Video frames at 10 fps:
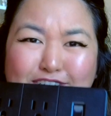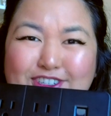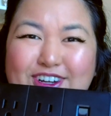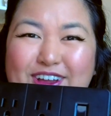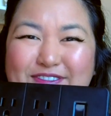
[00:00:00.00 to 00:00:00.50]

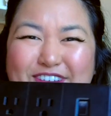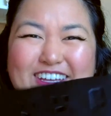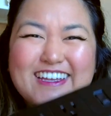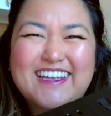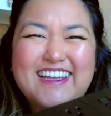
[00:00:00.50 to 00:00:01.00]
strip.
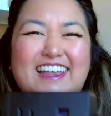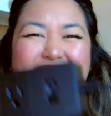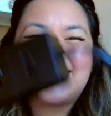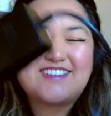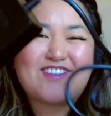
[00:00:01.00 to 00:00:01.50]
I
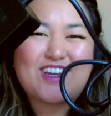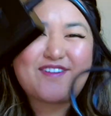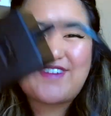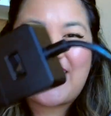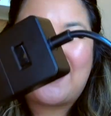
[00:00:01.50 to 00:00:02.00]
like to bring
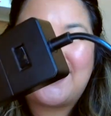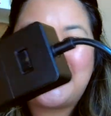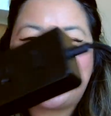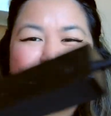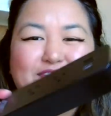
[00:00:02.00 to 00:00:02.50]
a power
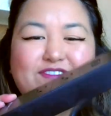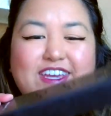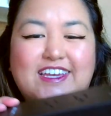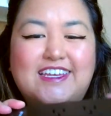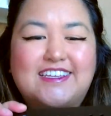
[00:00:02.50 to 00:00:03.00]
strip
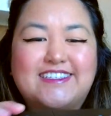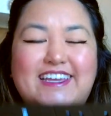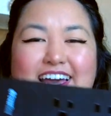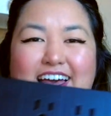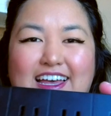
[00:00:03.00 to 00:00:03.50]
because
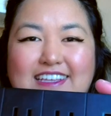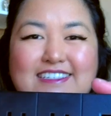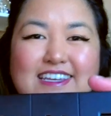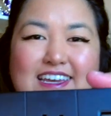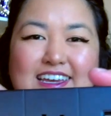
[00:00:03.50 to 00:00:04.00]
it
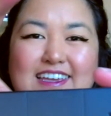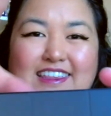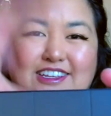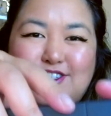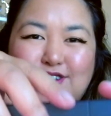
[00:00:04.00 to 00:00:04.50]
has
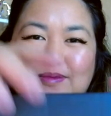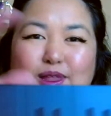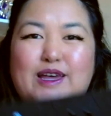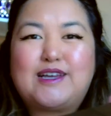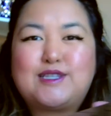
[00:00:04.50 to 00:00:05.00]
the 2
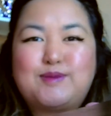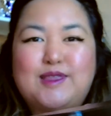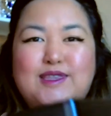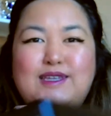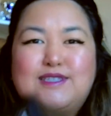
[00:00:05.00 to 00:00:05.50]
plugs,
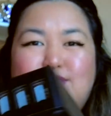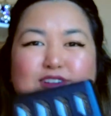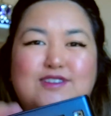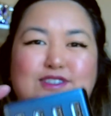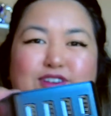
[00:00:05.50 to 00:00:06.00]
but this
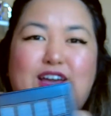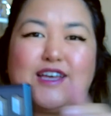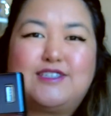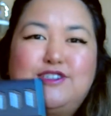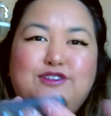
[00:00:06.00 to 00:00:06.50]
also
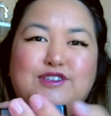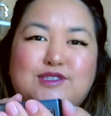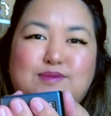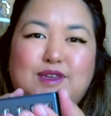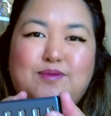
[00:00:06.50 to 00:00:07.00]
has
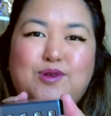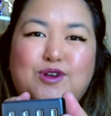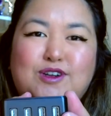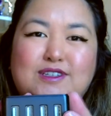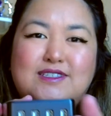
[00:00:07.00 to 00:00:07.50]
USB
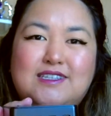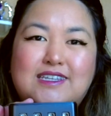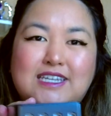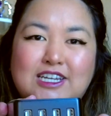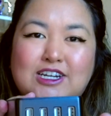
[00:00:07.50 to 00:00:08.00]
ports in
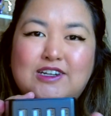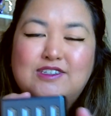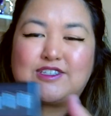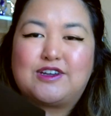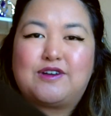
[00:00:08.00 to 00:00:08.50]
here.
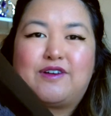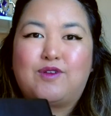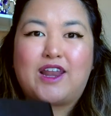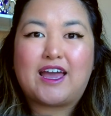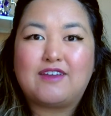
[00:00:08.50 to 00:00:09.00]
So
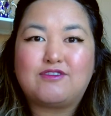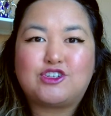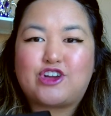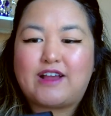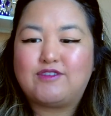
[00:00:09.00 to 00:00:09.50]
when I've
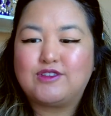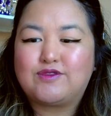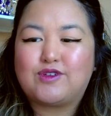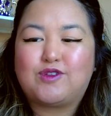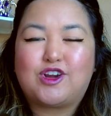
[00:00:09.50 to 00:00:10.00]
traveled
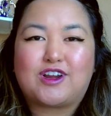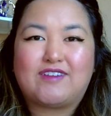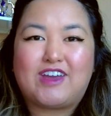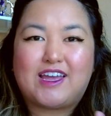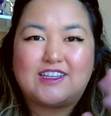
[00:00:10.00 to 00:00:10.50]
for work,
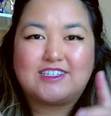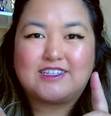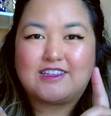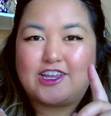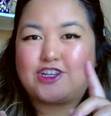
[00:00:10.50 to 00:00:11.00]
I've had
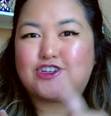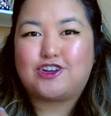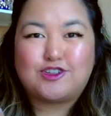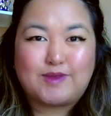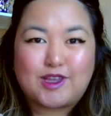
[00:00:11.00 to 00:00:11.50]
to like
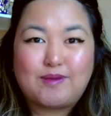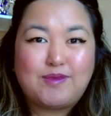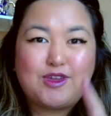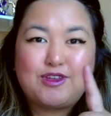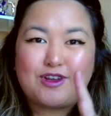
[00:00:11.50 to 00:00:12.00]
charge my
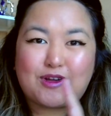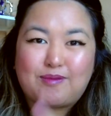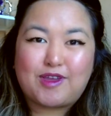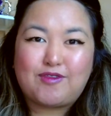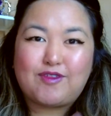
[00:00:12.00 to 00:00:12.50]
computer,
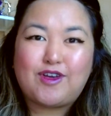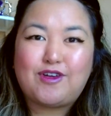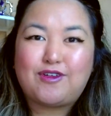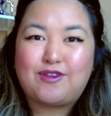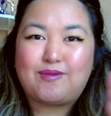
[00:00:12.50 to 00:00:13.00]
my
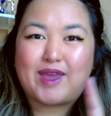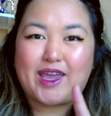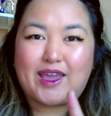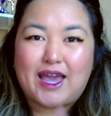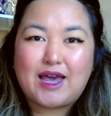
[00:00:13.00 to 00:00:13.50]
phone,
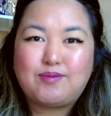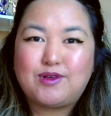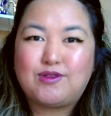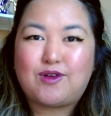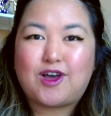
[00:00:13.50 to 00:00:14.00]
my
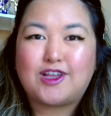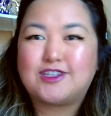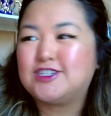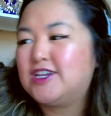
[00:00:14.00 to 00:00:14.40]
Apple Watch.